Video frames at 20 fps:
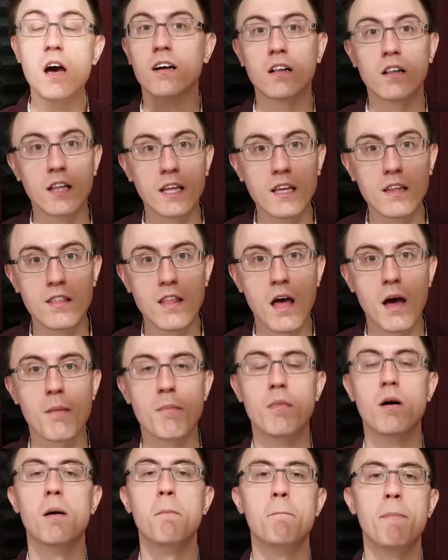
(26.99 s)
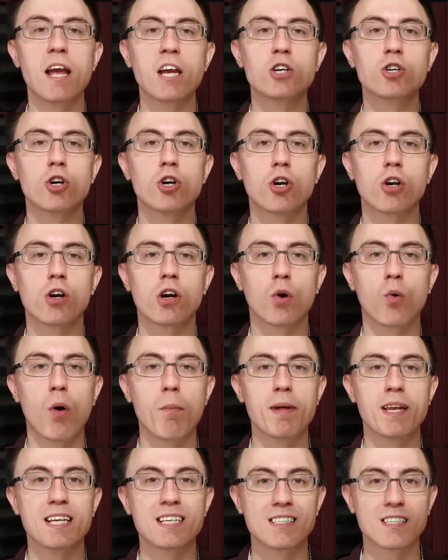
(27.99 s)
clean them. Make sure your
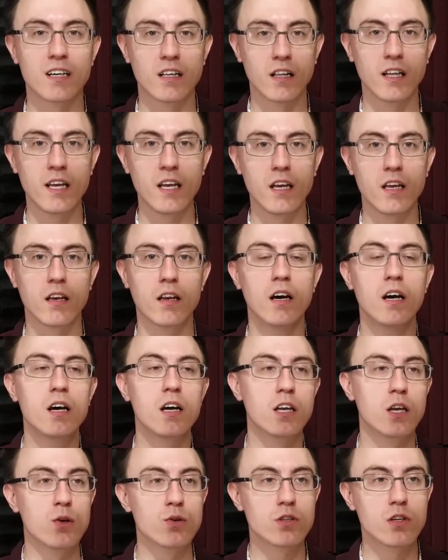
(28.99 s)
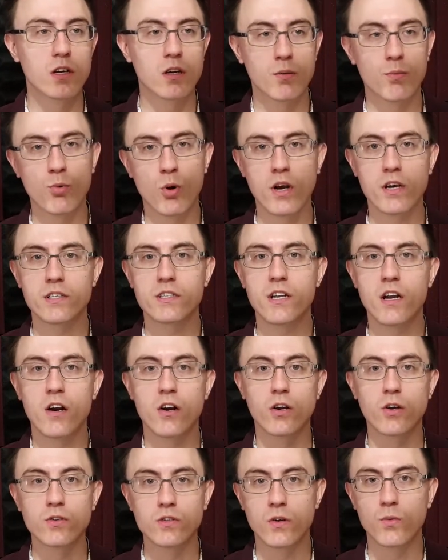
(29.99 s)
equipment is clean. Using compressed air,
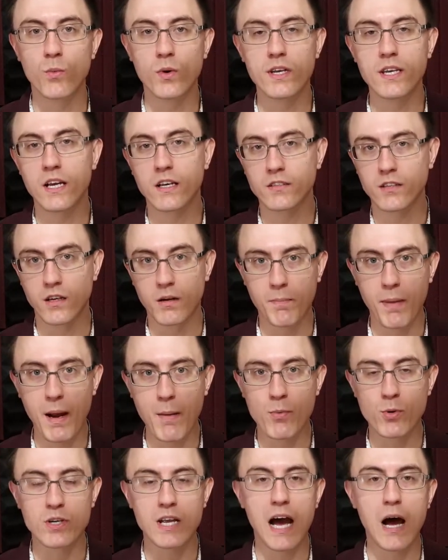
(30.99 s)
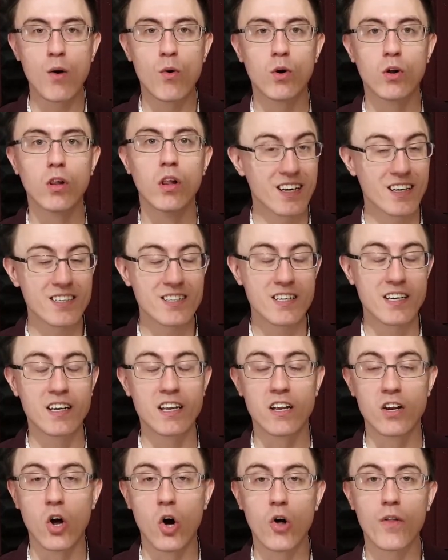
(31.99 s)
using Windex on a paper towel, dusting
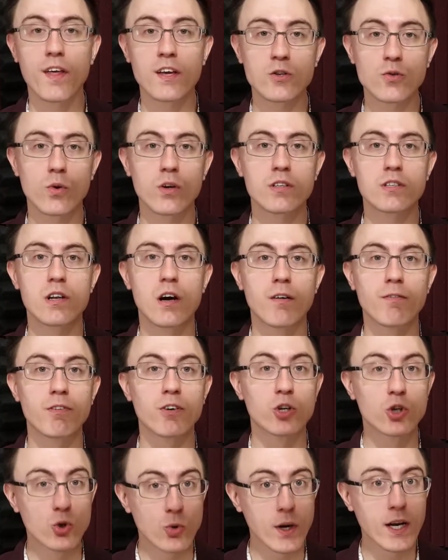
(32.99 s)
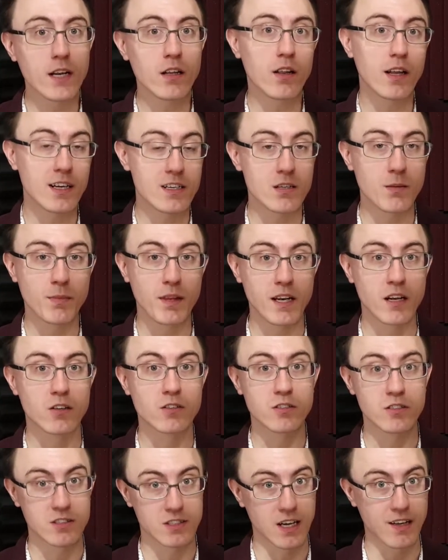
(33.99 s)
it, all that sort of stuff. Treat it like something
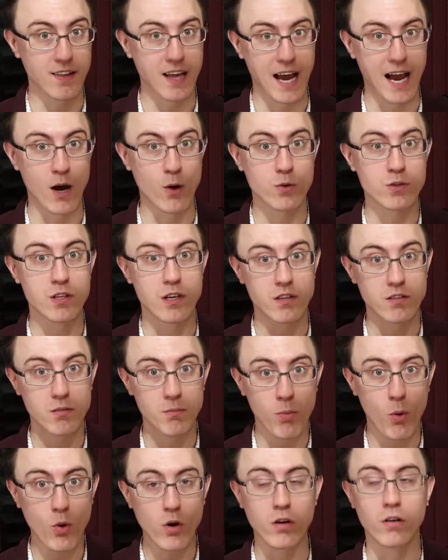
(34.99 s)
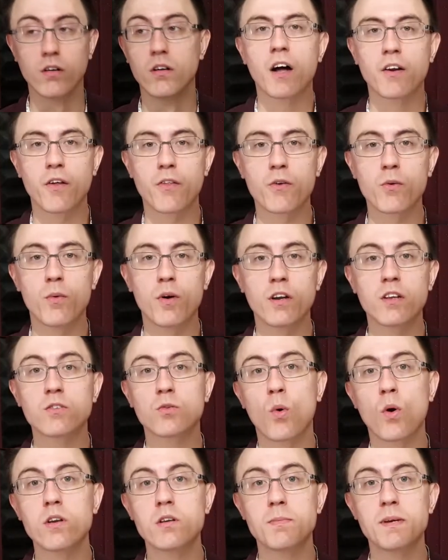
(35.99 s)
else inside the house that is important. Another one is
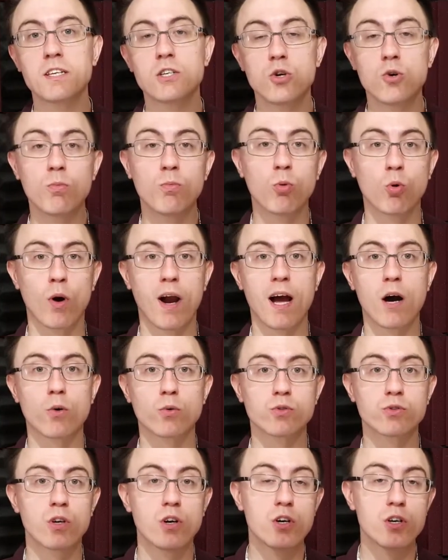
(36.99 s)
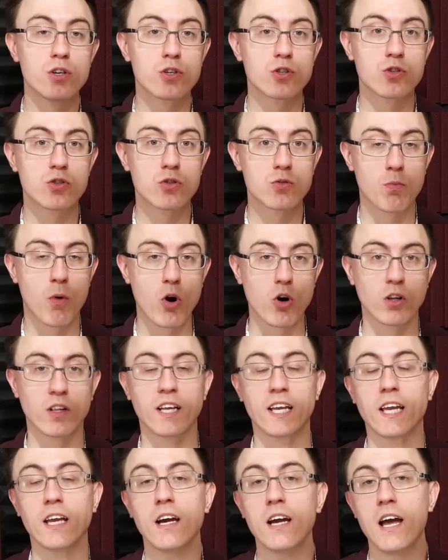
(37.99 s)
going to be to browse
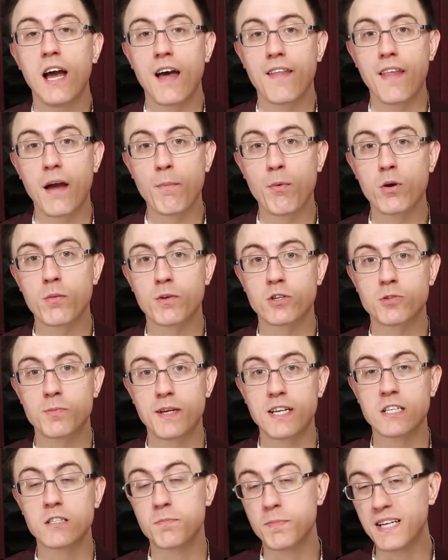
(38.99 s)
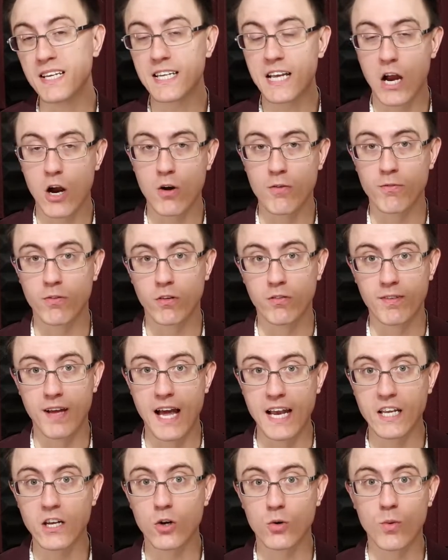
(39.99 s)
smartly. And that pretty much means being careful of
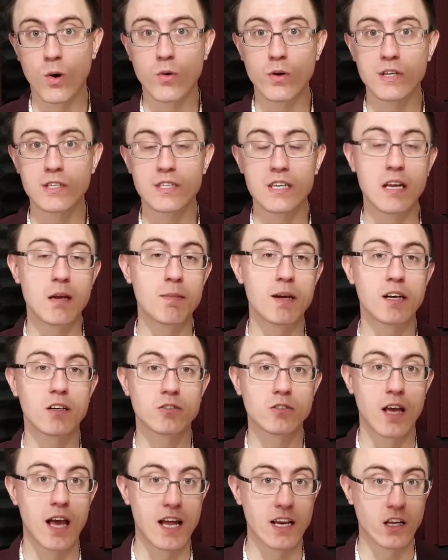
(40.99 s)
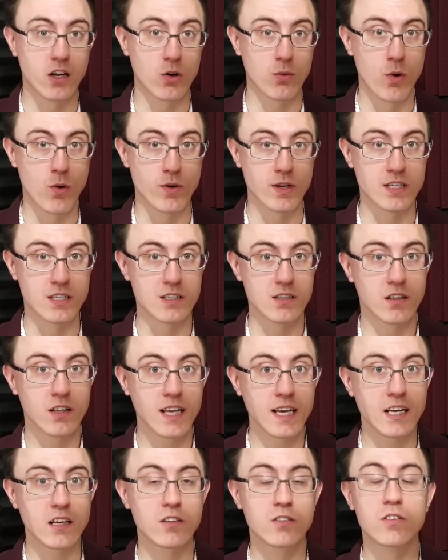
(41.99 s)
any erroneous emails, any erroneous
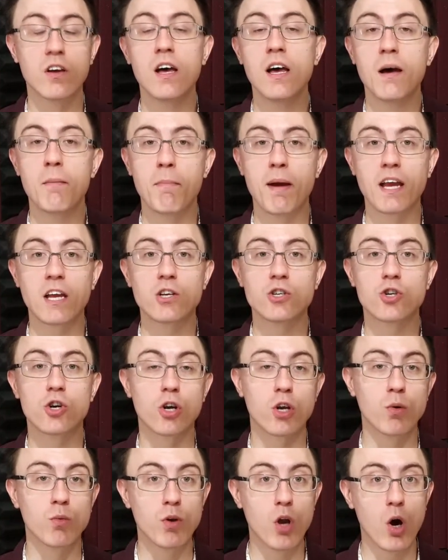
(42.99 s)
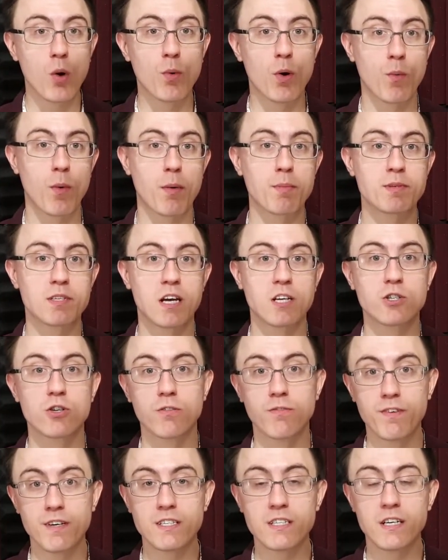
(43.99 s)
links, making sure you know what websites you're
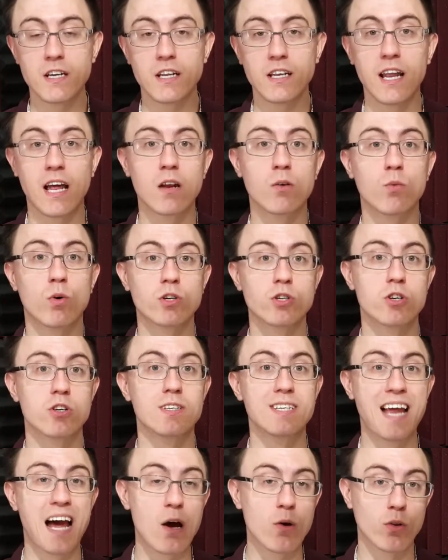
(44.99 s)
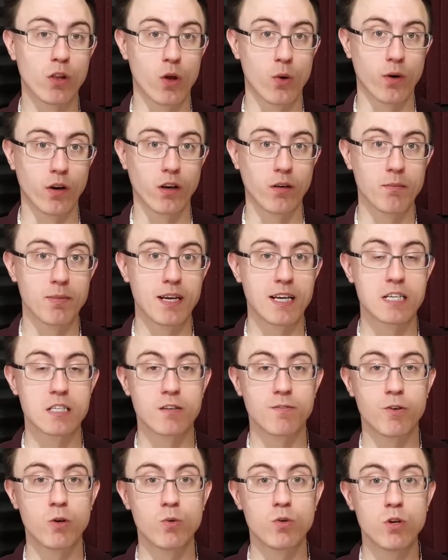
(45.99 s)
visiting and what you're downloading. Because
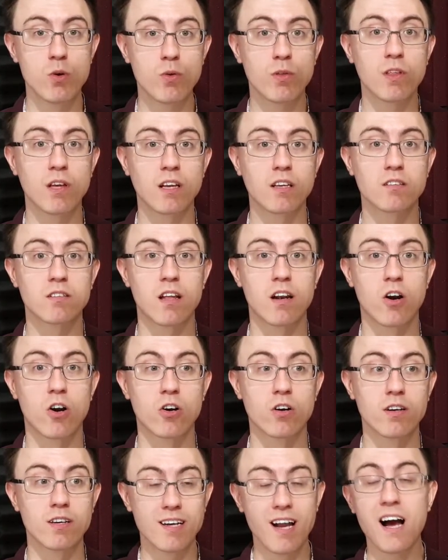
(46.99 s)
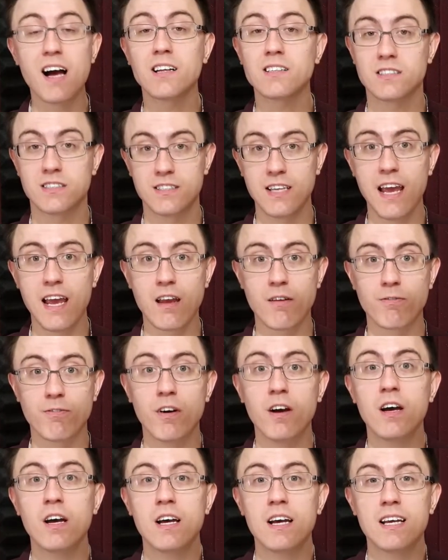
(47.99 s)
if you do things that are not safe,
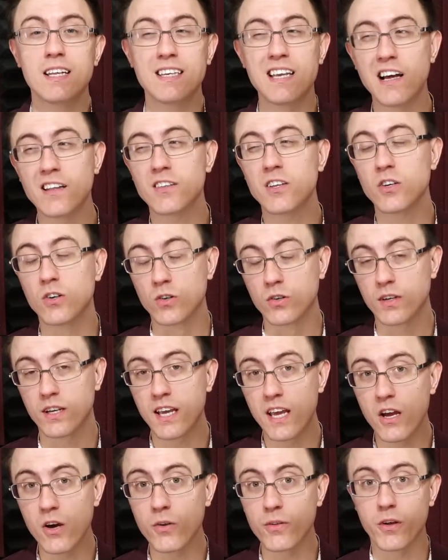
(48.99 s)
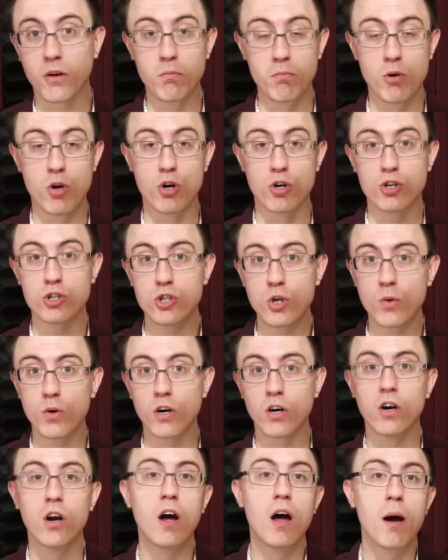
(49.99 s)
not that you'll kill the computer
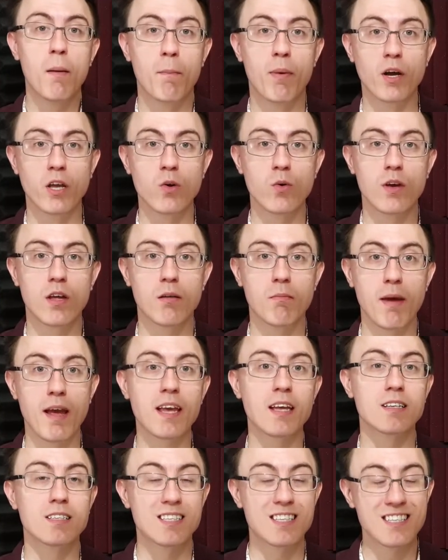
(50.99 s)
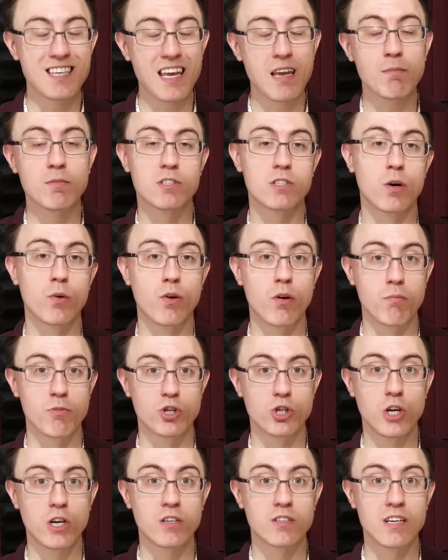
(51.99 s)
sooner, but you can make it seem as though your
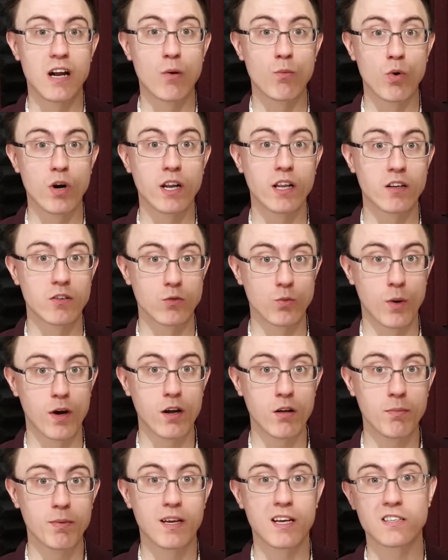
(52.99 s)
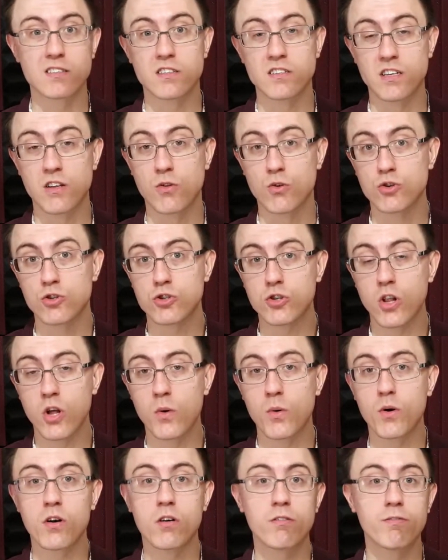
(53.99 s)
machine is not running as well because it's either
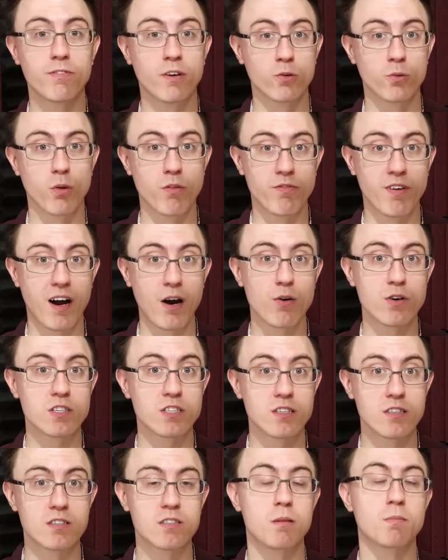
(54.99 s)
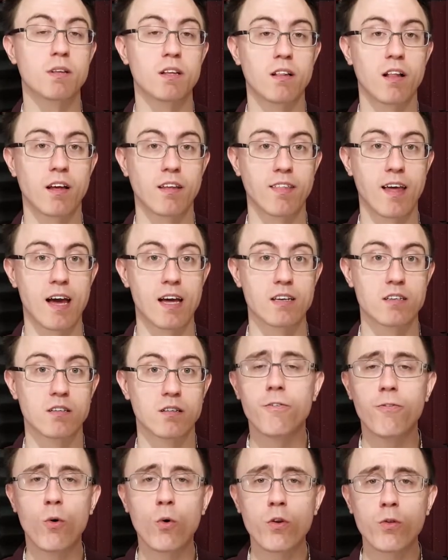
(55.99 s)
slower, filled with viruses, something like that. The
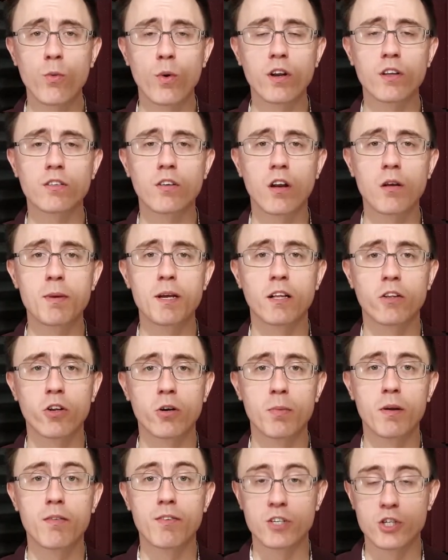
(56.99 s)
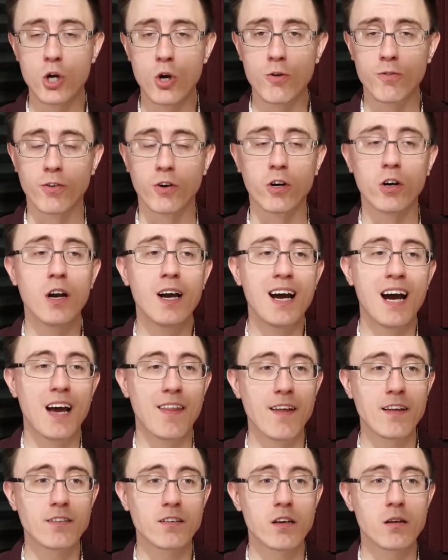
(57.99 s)
fourth one is going to be a little bit of a twofer, and
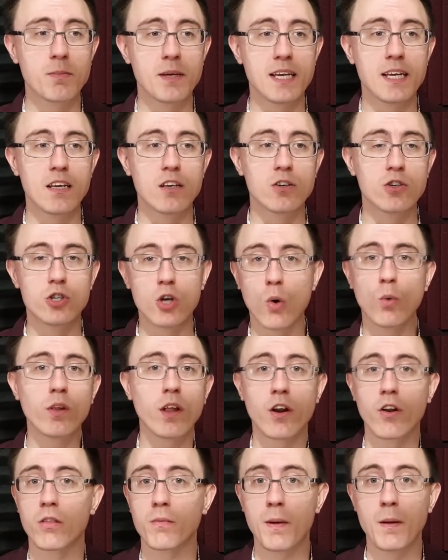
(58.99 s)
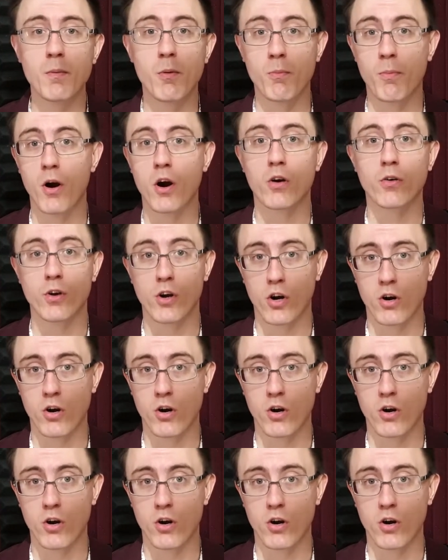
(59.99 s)
that's going to be don't let other people borrow your